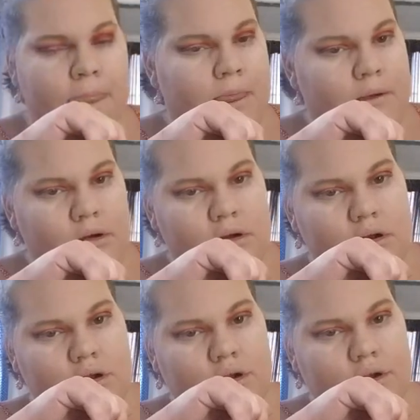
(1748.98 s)

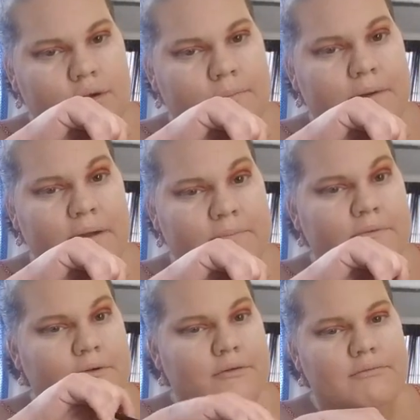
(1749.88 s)
People,
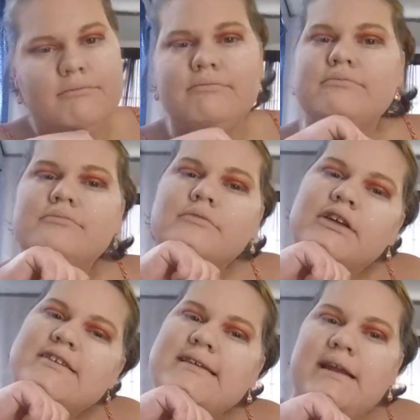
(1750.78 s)
listen up.
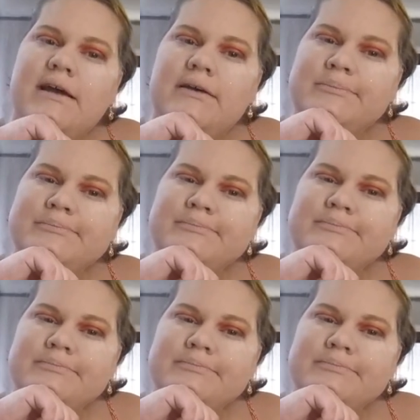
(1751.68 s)
Guess what?